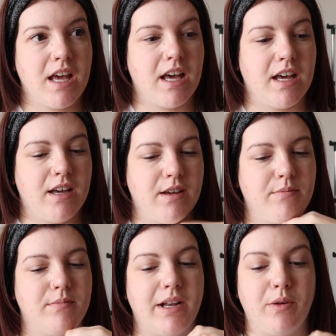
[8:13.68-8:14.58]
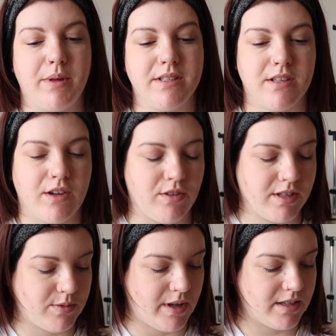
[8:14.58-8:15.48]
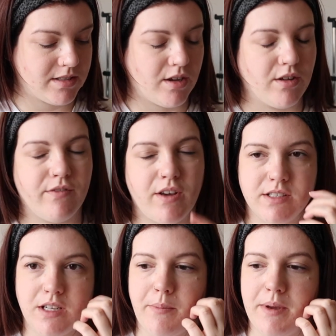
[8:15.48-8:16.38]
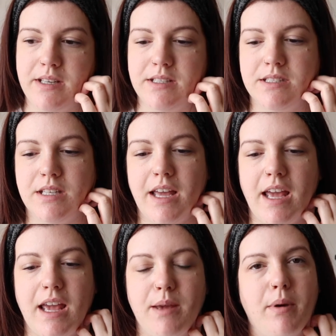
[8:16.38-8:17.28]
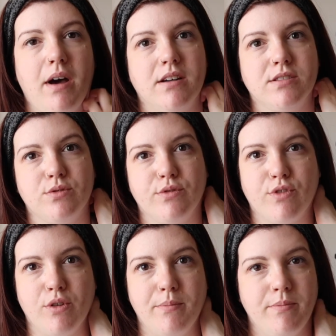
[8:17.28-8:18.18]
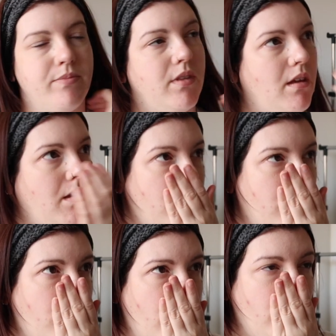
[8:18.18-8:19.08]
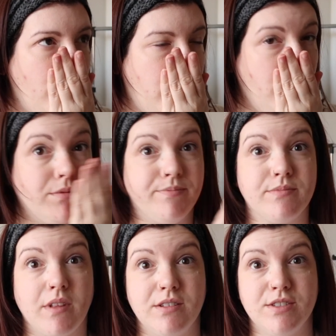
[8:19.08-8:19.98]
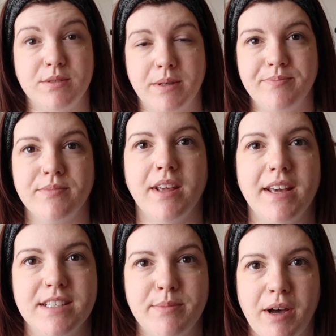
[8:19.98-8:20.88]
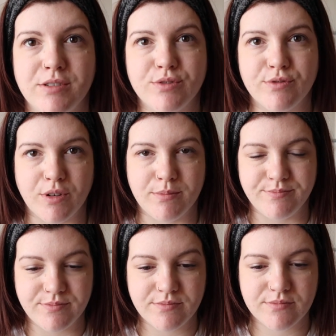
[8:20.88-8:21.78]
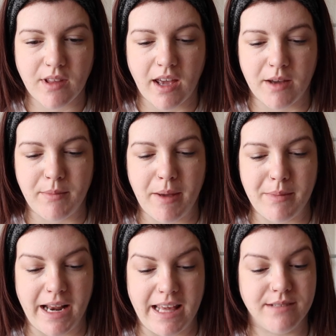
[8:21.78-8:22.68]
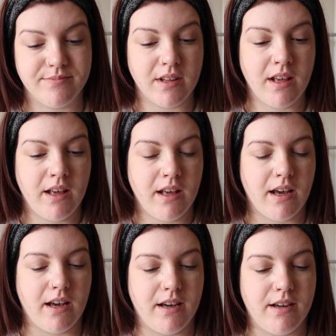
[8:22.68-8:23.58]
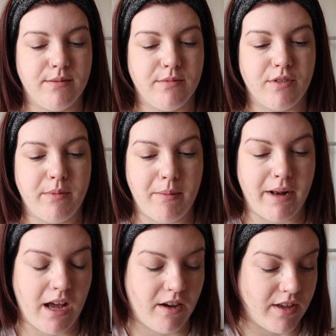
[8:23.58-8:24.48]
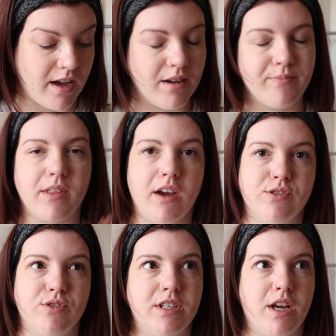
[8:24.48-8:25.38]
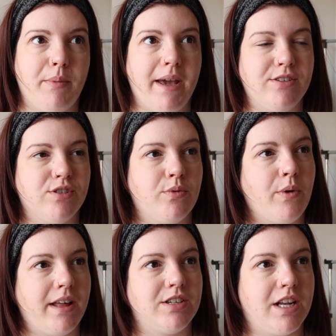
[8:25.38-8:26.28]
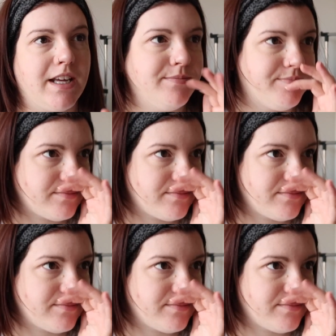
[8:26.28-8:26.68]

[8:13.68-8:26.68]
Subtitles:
little bits that I got this week. So first up is a parcel from excuse me, it's a parcel from Emily. From Emily Harvey Art. I joined her Patreon, well actually,